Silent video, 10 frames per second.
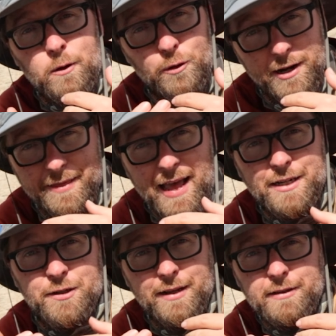We're in
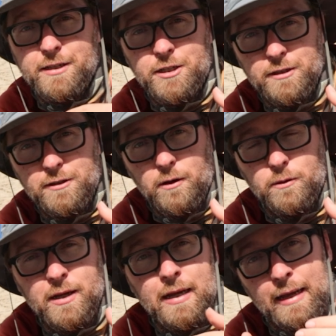that transition
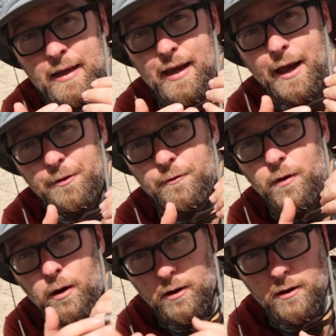zone at the
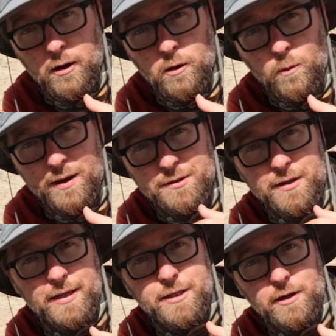far
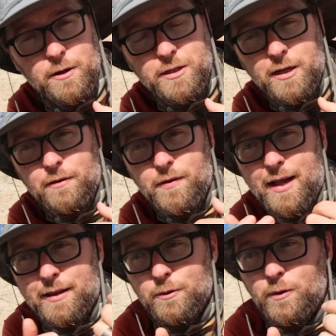western edge of the Coachella
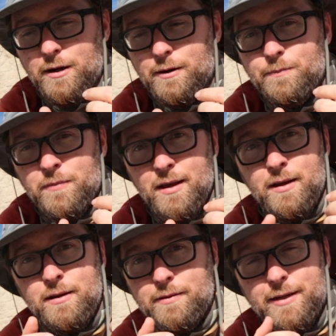Valley where
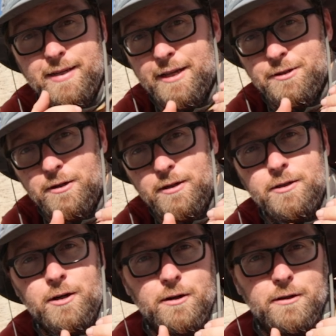the desert
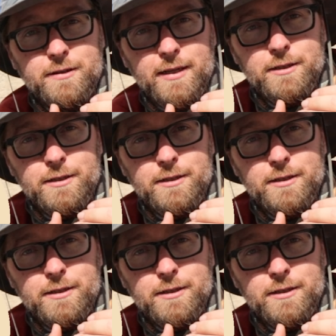turns